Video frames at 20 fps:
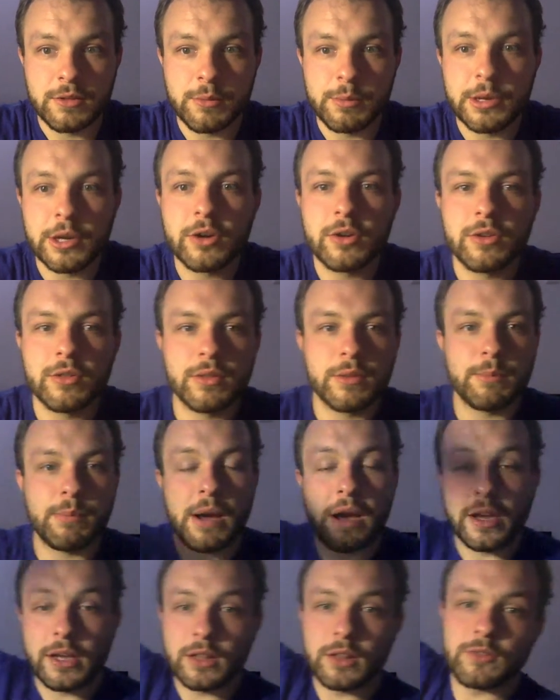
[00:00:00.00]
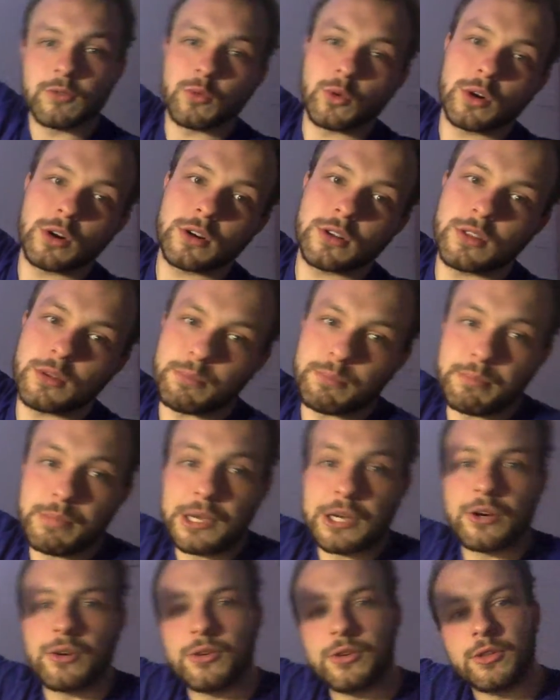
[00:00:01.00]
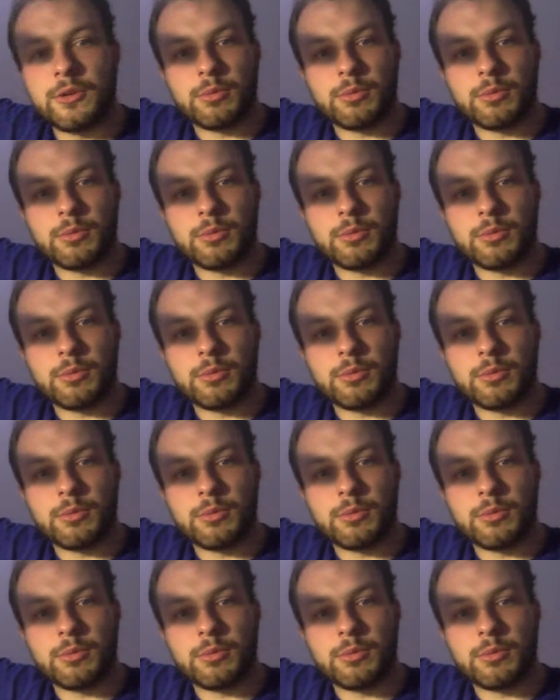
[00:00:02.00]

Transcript: bigger the pile of work, the bigger